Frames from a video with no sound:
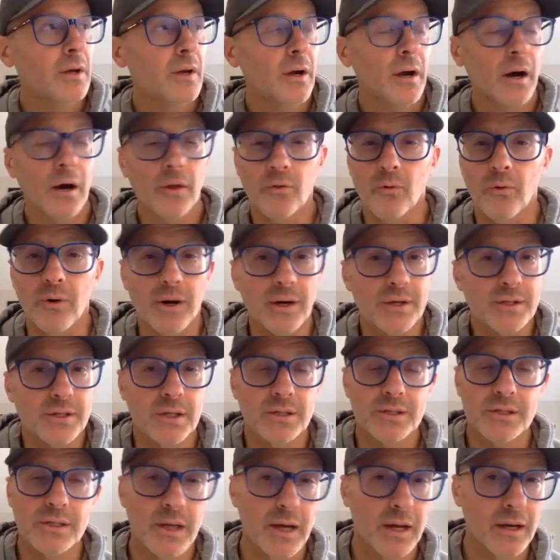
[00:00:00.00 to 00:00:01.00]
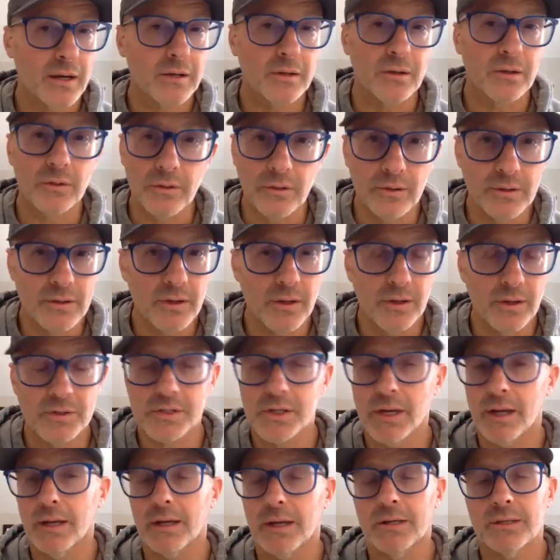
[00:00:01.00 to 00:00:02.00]
Otherwise, it's not going to look good. It's
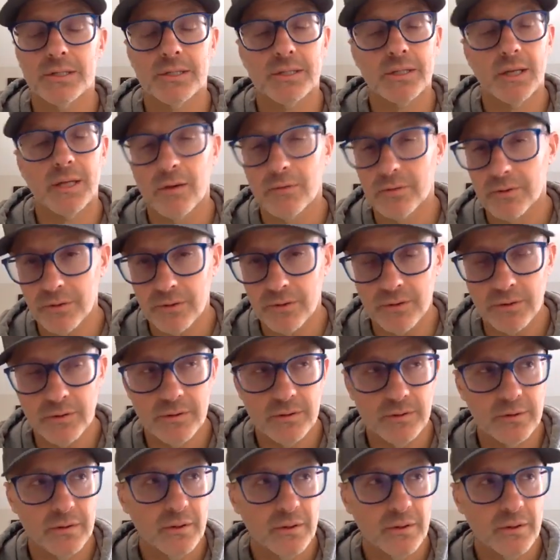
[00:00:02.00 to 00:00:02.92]
not going to sound good.